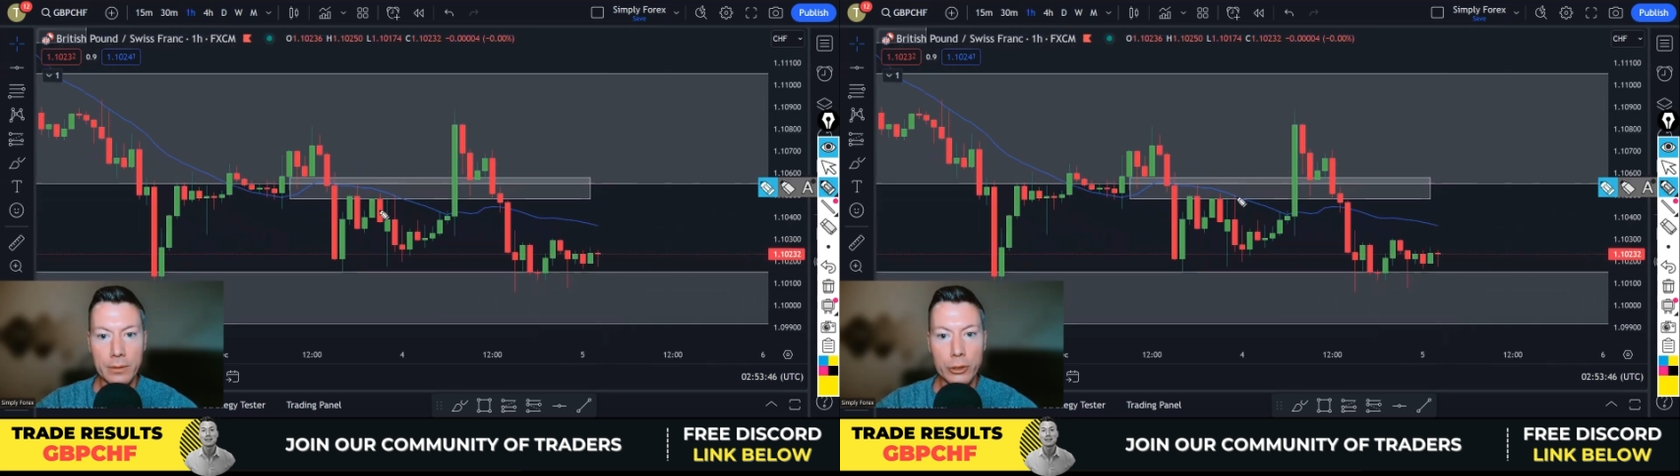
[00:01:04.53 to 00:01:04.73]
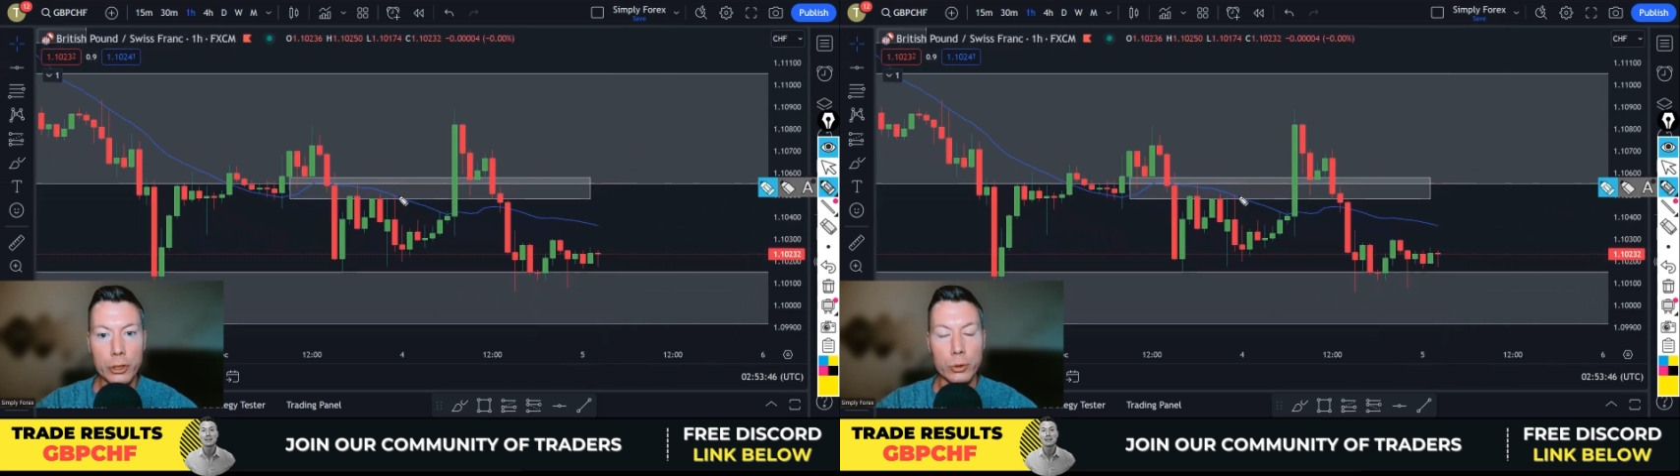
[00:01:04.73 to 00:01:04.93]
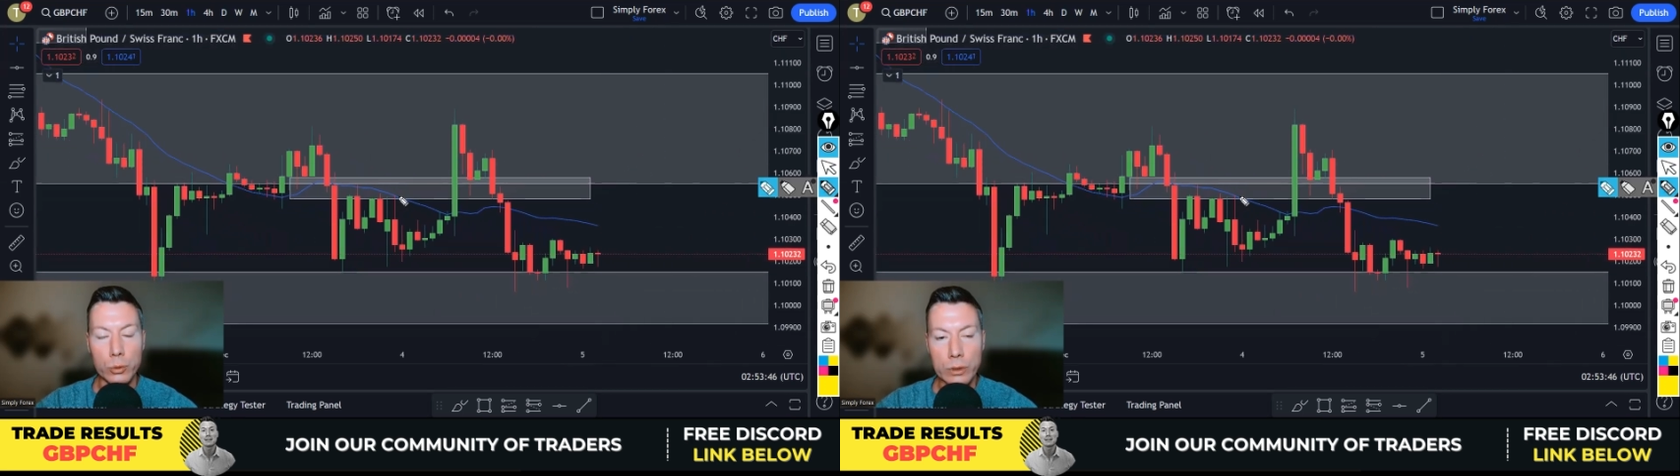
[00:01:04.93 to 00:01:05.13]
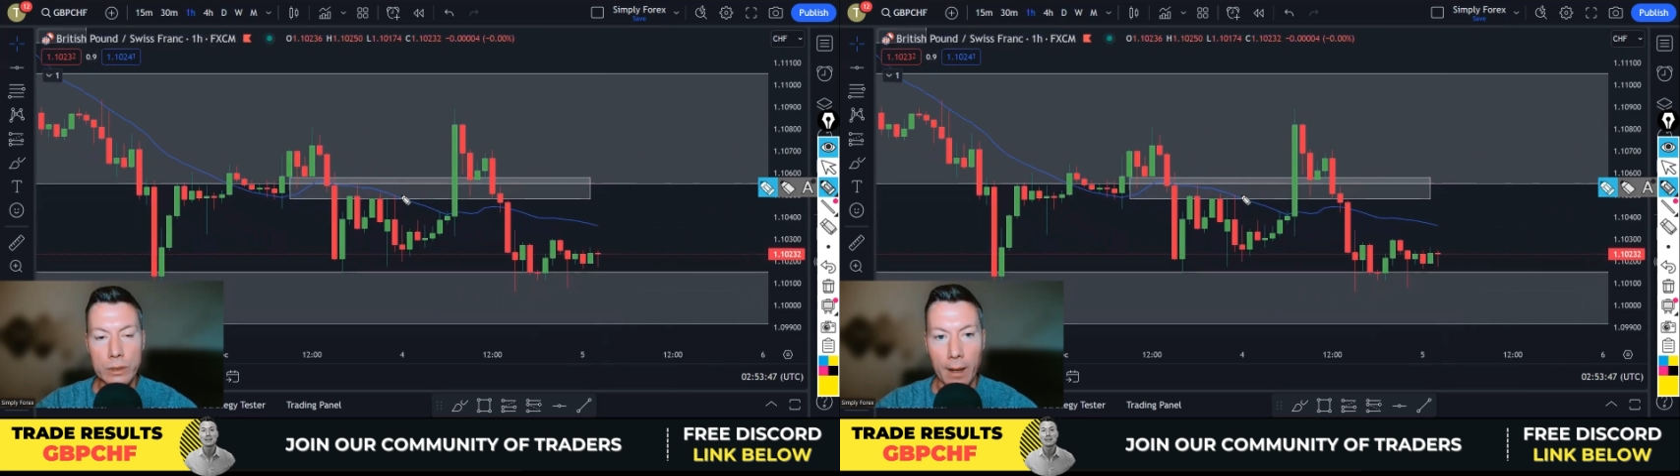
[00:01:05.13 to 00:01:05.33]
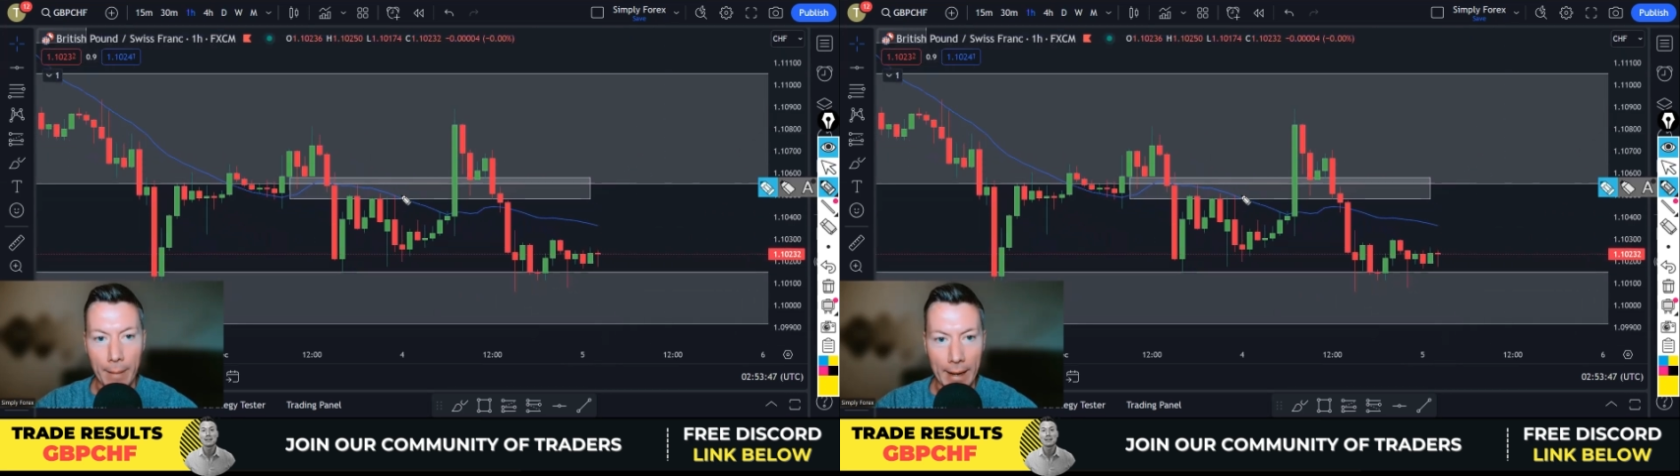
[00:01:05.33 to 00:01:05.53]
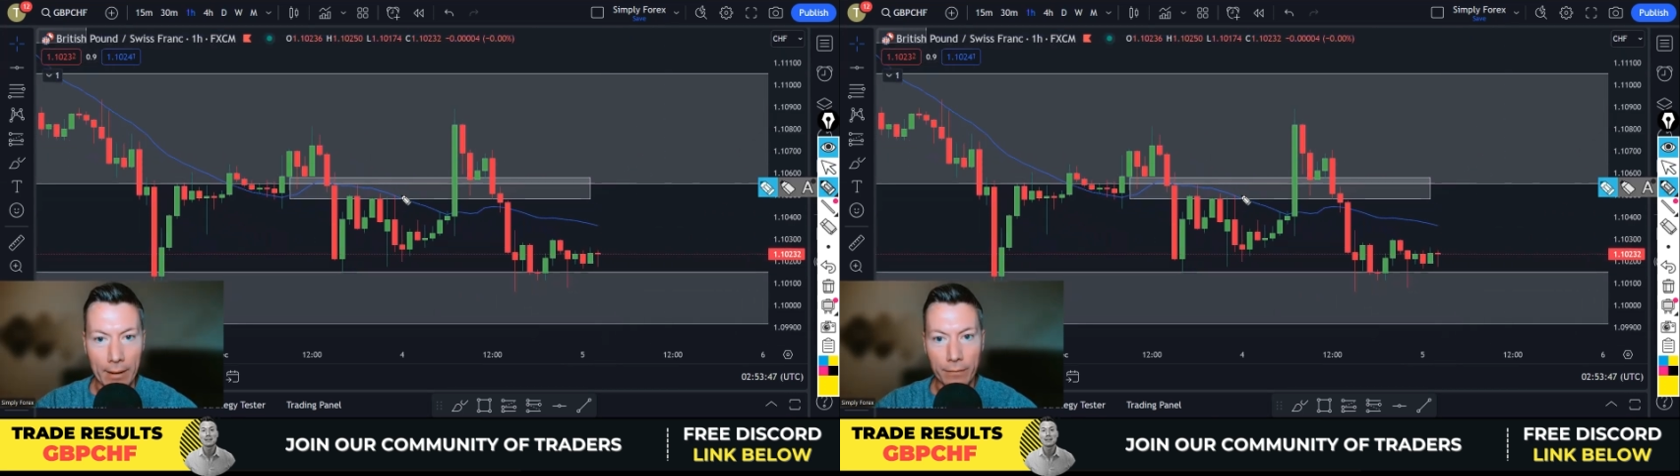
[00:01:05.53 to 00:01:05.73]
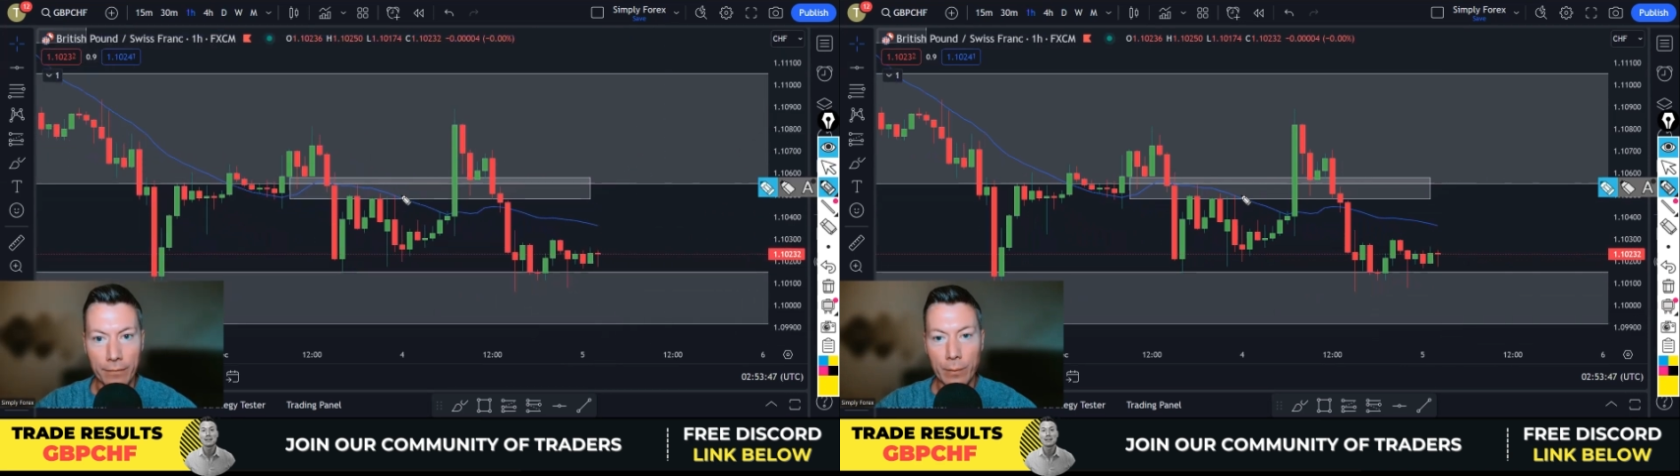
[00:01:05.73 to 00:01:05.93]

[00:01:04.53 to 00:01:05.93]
news come out.